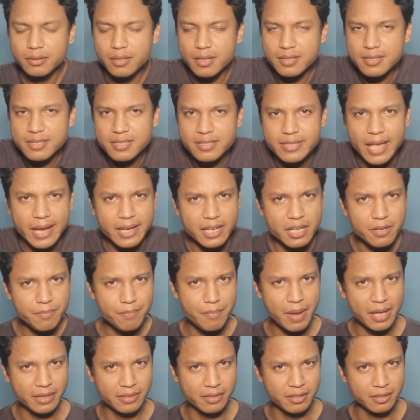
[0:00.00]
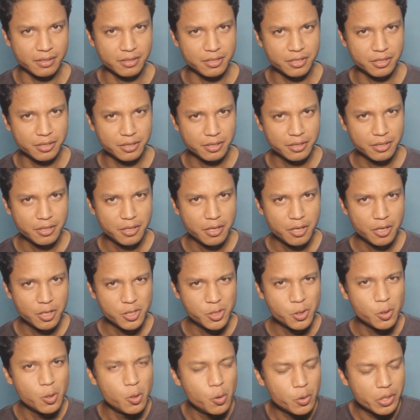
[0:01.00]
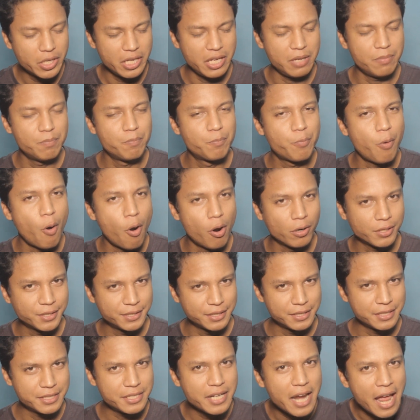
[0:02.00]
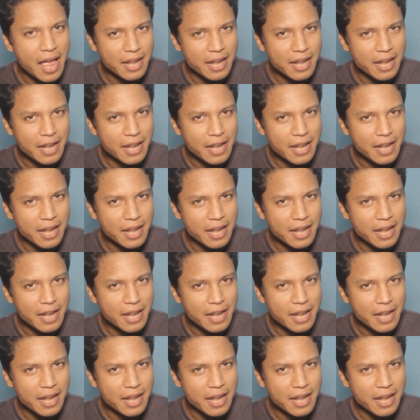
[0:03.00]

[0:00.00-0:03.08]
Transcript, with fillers: The second method to look important